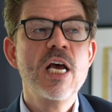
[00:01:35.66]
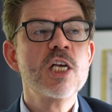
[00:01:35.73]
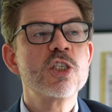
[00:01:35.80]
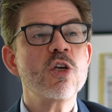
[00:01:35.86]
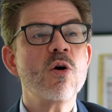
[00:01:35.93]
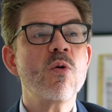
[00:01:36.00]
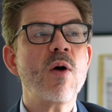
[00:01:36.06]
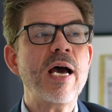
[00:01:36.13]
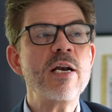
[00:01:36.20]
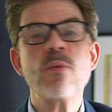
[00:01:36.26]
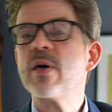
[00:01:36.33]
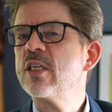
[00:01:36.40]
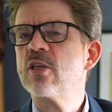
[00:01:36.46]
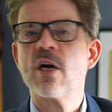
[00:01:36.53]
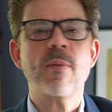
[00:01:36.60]
So I don't
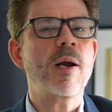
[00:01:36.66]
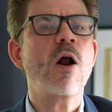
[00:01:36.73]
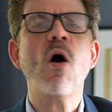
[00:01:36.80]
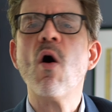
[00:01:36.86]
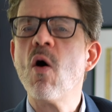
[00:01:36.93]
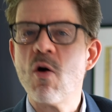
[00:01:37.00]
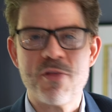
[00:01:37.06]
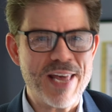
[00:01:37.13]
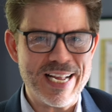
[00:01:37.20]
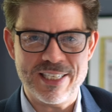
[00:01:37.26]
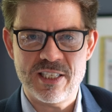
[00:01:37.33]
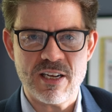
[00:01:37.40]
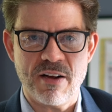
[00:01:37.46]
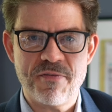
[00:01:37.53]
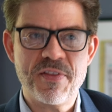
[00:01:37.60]
want to talk about all that
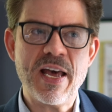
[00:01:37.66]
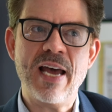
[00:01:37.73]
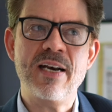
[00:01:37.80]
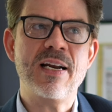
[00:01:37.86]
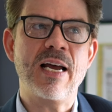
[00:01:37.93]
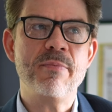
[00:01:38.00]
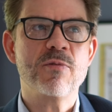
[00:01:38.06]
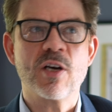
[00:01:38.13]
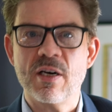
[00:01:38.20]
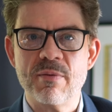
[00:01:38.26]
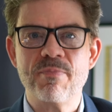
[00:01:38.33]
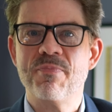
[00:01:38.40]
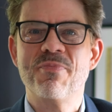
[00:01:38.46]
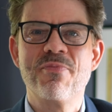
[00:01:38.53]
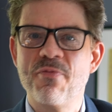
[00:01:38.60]
stuff that I'm going
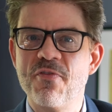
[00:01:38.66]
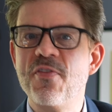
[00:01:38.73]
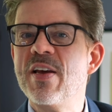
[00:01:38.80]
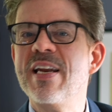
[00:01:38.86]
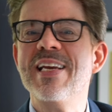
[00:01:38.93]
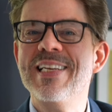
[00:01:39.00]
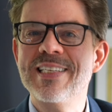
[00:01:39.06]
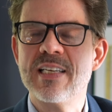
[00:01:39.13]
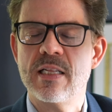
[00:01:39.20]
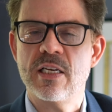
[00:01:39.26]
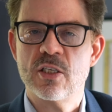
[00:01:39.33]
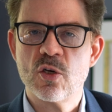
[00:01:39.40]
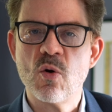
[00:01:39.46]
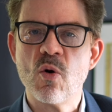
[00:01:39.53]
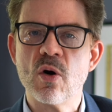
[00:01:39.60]
to fit into
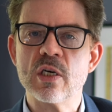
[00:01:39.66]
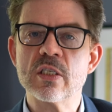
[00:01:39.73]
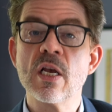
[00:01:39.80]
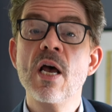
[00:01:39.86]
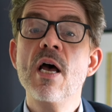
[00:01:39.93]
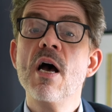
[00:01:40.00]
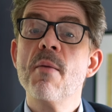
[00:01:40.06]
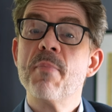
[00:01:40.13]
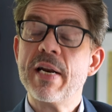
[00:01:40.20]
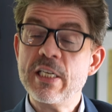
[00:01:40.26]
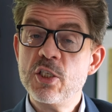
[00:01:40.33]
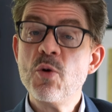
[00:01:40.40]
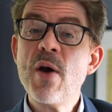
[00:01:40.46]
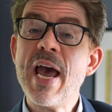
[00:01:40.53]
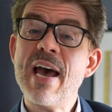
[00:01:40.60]
this course, but I
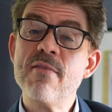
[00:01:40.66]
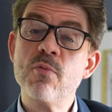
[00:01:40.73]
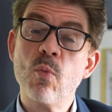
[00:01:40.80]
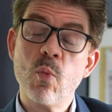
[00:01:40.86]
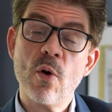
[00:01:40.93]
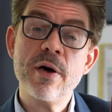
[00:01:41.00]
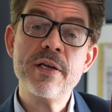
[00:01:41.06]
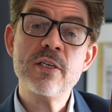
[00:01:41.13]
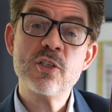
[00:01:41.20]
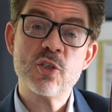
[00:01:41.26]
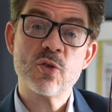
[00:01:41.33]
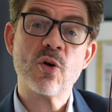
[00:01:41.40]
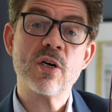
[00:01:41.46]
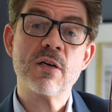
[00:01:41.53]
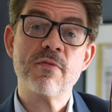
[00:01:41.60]
do have one
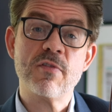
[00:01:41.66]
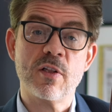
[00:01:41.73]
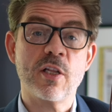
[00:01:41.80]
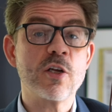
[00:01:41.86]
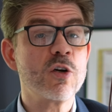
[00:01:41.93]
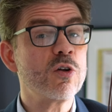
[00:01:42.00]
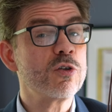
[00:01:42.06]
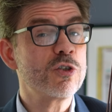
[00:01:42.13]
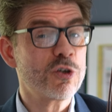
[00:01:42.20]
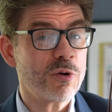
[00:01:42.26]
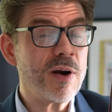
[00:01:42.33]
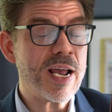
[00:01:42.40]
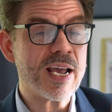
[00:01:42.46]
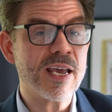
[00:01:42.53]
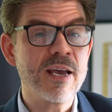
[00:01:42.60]
sort of little
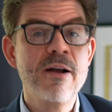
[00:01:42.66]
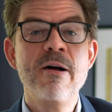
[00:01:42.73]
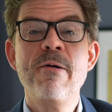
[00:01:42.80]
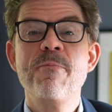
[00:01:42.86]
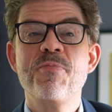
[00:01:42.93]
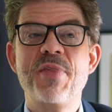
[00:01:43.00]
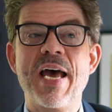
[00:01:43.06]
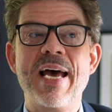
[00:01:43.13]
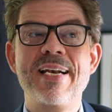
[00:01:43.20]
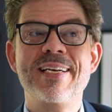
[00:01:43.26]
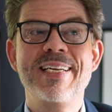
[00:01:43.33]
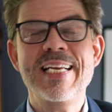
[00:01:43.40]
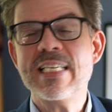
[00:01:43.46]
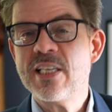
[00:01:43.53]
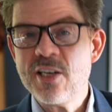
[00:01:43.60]
trick
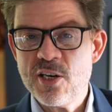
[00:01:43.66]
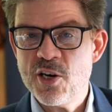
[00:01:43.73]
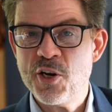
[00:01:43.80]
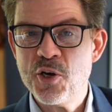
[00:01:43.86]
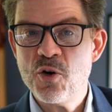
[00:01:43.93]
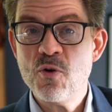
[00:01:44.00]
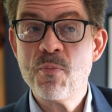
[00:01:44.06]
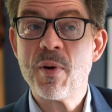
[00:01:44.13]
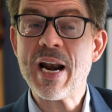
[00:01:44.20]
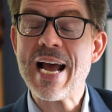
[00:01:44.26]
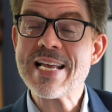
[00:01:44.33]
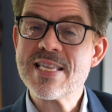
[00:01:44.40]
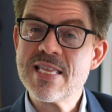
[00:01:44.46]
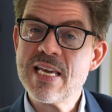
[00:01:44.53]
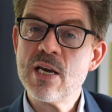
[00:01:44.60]
that isn't new, but I
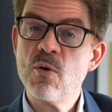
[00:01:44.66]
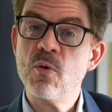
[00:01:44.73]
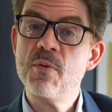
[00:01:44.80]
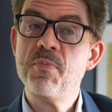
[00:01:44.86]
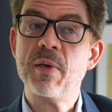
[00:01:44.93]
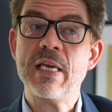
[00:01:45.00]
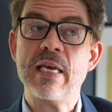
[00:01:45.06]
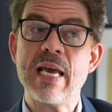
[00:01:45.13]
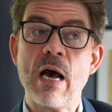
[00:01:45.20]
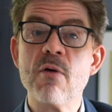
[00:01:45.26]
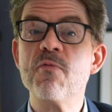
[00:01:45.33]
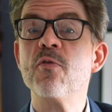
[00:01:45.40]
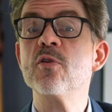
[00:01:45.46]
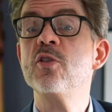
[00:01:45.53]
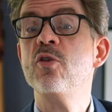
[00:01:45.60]
think would be
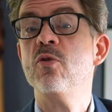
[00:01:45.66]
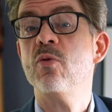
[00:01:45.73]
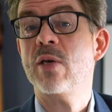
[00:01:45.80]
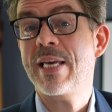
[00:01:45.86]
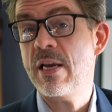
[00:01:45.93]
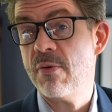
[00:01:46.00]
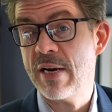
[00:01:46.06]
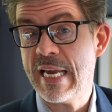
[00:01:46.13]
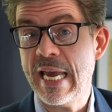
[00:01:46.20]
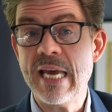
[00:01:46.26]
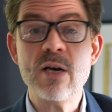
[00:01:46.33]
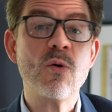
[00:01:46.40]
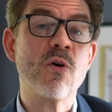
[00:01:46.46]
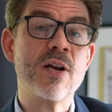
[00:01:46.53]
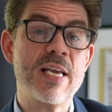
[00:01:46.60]
helpful to hear
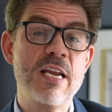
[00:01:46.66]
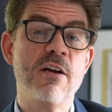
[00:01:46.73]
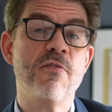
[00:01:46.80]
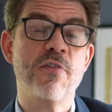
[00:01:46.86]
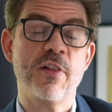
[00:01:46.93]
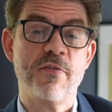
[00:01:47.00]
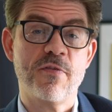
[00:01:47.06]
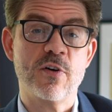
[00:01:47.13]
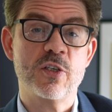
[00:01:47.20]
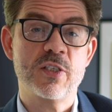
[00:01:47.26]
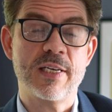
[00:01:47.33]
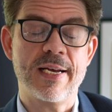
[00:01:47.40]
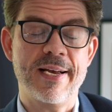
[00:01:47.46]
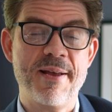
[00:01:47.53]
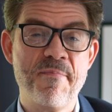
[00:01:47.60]
again or to hear for the first
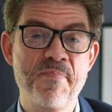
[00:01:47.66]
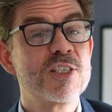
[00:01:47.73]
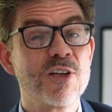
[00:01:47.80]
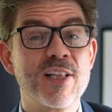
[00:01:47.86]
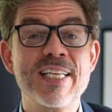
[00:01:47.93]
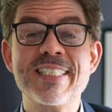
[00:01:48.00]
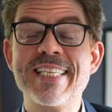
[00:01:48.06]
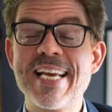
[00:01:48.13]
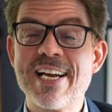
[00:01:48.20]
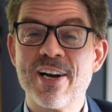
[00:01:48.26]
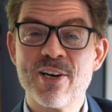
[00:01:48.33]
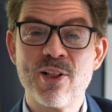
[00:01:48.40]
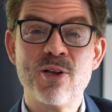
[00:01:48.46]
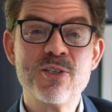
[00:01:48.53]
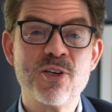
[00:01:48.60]
time. So let's take a
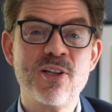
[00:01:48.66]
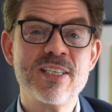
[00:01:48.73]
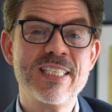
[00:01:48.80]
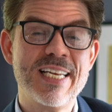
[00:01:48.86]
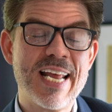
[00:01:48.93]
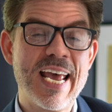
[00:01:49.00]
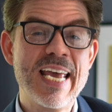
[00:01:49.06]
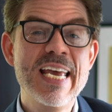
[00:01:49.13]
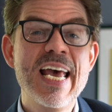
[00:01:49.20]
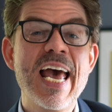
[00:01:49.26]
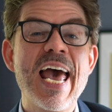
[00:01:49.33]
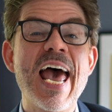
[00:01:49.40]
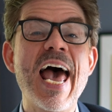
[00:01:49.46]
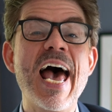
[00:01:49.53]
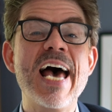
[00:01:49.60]
closer look today
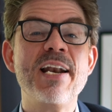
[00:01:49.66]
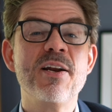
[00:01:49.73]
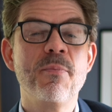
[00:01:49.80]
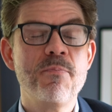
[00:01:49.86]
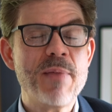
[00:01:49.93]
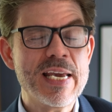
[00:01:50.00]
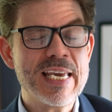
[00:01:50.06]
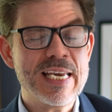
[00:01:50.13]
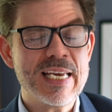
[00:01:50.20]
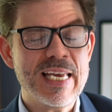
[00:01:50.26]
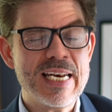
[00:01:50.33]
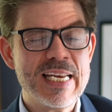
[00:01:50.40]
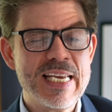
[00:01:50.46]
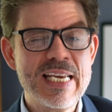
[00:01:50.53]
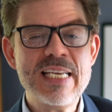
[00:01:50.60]
at making
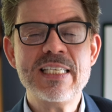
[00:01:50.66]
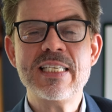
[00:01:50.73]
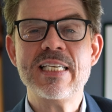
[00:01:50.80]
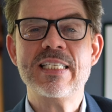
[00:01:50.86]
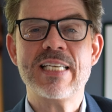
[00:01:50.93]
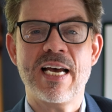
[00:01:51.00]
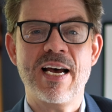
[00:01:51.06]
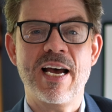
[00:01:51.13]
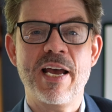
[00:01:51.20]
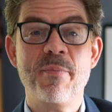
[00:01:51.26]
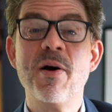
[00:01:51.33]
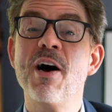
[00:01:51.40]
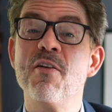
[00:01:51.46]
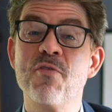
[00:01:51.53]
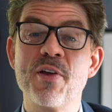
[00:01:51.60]
an easy time
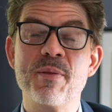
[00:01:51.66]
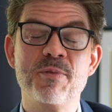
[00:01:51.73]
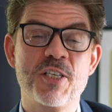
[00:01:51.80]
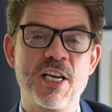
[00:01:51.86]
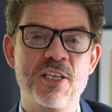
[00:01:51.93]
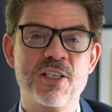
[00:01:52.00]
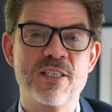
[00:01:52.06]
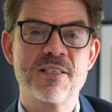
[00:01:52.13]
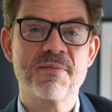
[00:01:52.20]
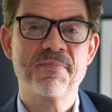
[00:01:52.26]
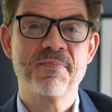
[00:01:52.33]
of rhythm changes.